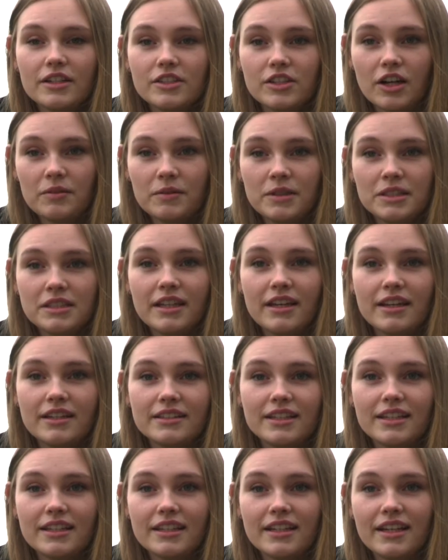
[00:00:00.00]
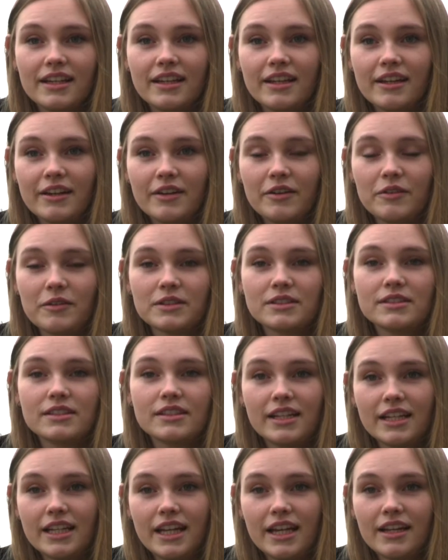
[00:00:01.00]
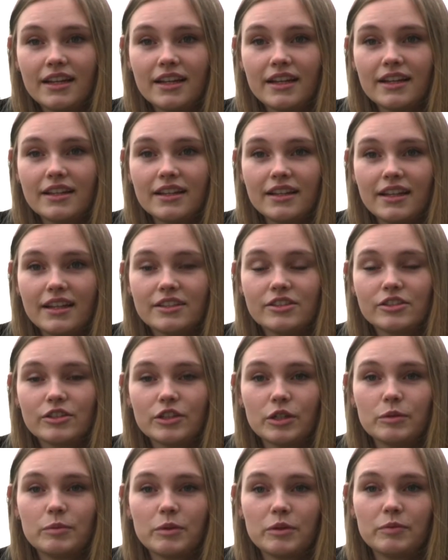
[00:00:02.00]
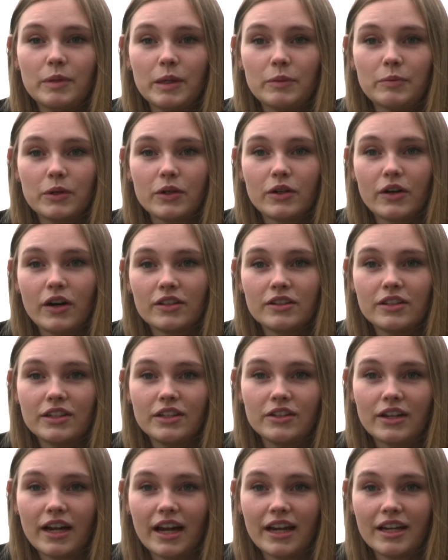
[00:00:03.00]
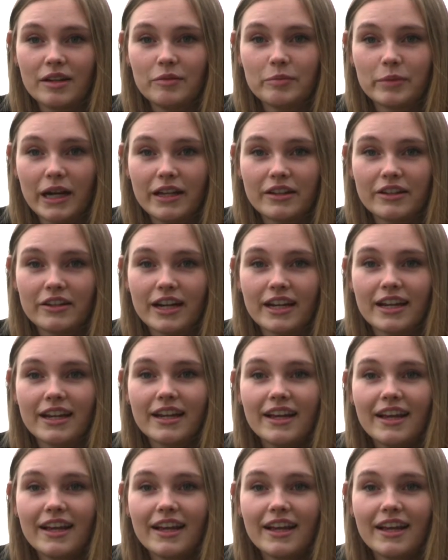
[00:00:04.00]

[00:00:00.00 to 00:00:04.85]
Thomas Kington, he was leading this group of people called the United Brethren,